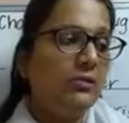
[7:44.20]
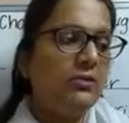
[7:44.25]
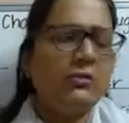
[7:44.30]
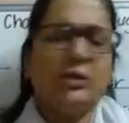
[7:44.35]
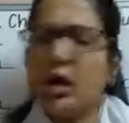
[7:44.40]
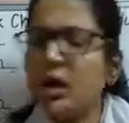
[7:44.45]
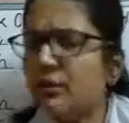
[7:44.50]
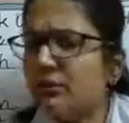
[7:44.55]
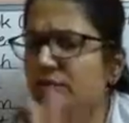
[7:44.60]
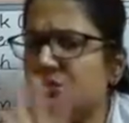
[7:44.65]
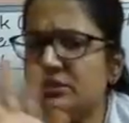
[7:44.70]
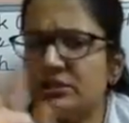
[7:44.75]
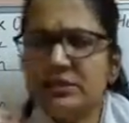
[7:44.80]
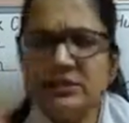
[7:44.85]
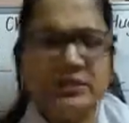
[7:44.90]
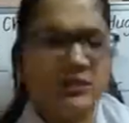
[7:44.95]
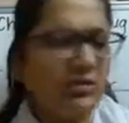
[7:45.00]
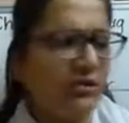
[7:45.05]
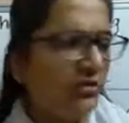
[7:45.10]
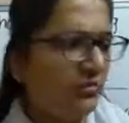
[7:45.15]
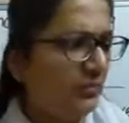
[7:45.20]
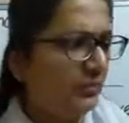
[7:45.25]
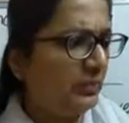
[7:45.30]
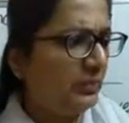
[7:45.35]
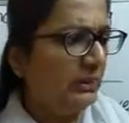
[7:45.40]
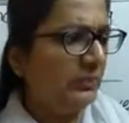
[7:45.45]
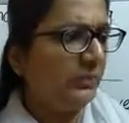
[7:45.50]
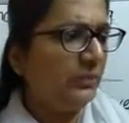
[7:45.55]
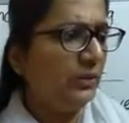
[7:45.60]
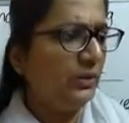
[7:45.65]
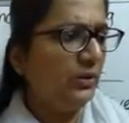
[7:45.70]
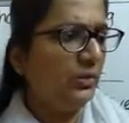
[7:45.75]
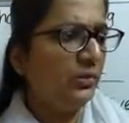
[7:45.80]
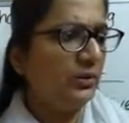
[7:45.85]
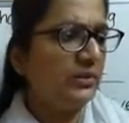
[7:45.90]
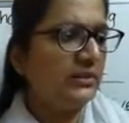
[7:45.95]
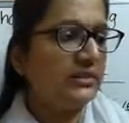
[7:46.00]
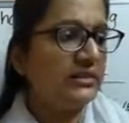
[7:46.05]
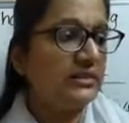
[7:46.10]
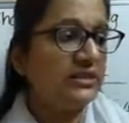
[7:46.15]
thousands of people
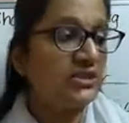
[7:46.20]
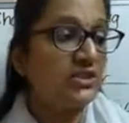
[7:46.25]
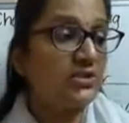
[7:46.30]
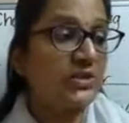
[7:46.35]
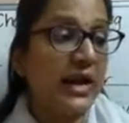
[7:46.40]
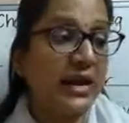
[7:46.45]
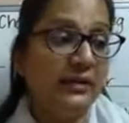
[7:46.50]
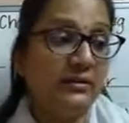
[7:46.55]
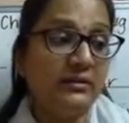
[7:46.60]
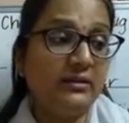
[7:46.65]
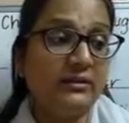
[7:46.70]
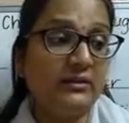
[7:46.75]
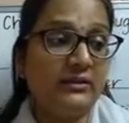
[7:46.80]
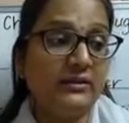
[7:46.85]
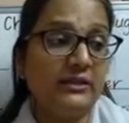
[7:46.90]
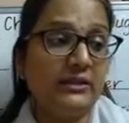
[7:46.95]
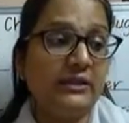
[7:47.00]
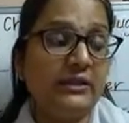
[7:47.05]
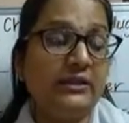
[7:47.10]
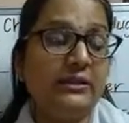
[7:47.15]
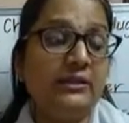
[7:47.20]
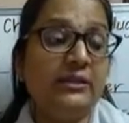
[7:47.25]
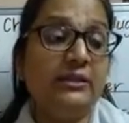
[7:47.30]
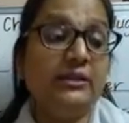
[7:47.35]
were stranded in